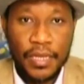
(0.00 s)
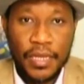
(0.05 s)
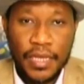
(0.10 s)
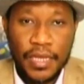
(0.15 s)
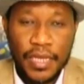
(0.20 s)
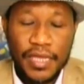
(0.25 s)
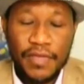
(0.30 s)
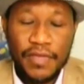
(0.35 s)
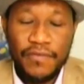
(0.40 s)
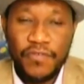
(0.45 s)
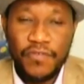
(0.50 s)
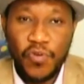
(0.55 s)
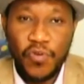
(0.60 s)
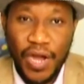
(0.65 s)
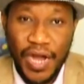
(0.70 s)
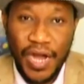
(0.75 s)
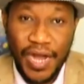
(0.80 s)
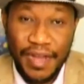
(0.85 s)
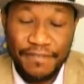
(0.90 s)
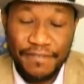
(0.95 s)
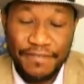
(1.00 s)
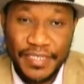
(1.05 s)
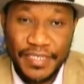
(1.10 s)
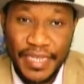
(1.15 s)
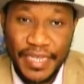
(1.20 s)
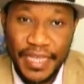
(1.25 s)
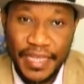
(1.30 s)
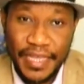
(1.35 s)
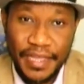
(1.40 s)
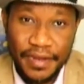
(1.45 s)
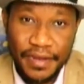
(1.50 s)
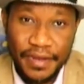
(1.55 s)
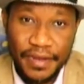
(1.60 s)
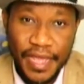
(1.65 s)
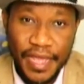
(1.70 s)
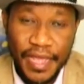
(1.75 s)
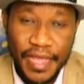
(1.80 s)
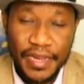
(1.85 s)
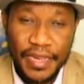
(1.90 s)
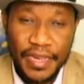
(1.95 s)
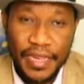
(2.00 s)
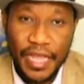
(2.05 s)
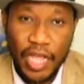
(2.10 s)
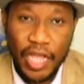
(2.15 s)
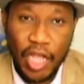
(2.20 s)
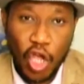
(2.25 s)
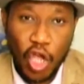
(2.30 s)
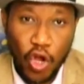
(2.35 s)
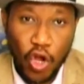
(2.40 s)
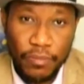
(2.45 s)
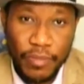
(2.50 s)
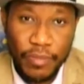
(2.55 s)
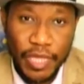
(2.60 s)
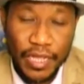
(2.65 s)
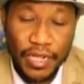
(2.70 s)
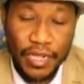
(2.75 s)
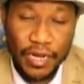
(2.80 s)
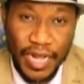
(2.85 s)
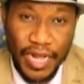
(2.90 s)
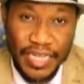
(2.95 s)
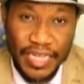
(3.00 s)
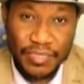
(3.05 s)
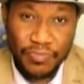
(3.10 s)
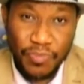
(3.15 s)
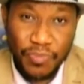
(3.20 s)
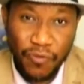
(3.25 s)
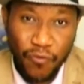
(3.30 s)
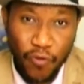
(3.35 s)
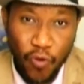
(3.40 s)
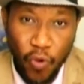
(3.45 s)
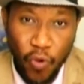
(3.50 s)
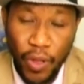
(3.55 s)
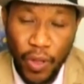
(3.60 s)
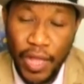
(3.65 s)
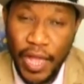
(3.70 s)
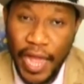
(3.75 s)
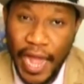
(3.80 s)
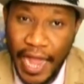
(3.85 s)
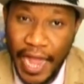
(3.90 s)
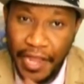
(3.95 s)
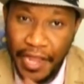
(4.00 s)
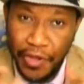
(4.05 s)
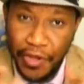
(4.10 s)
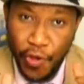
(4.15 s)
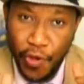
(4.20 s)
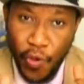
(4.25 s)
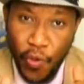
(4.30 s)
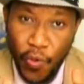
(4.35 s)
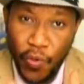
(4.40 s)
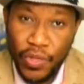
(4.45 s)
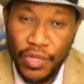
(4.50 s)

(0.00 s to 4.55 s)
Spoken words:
If you have taken any economic class before, I know